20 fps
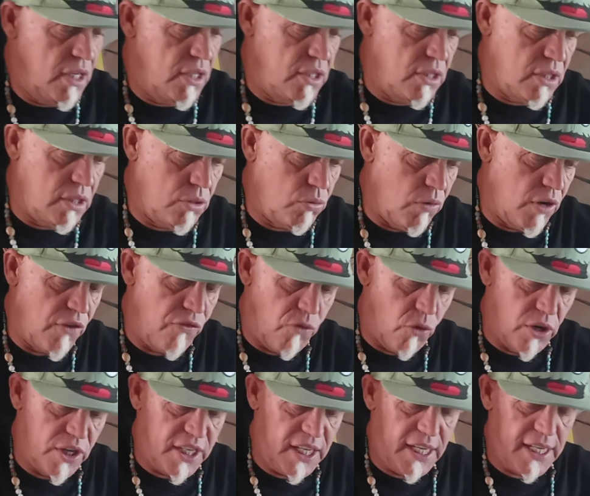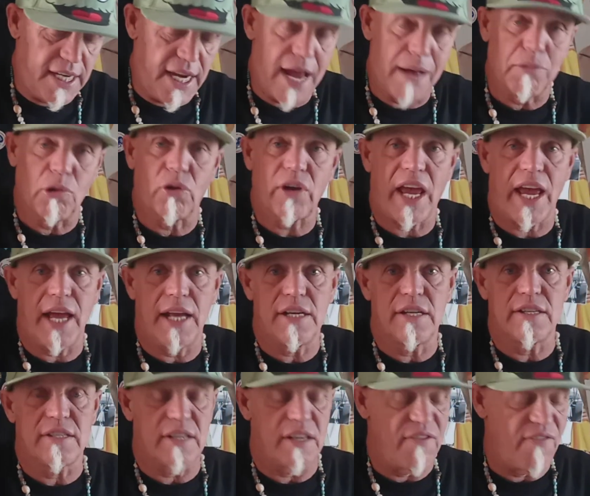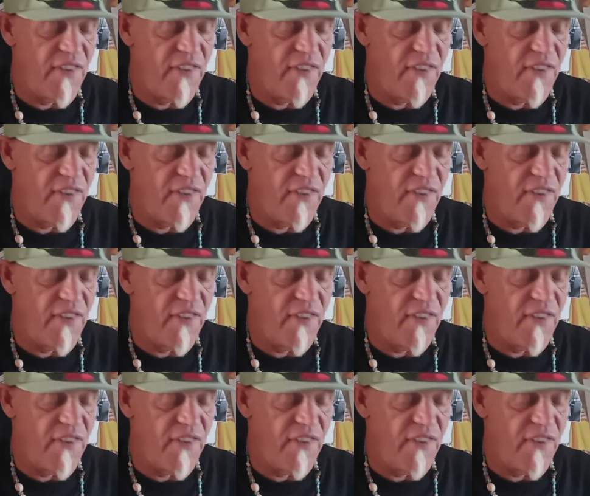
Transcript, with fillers: it's 2014 Diablo Canyon's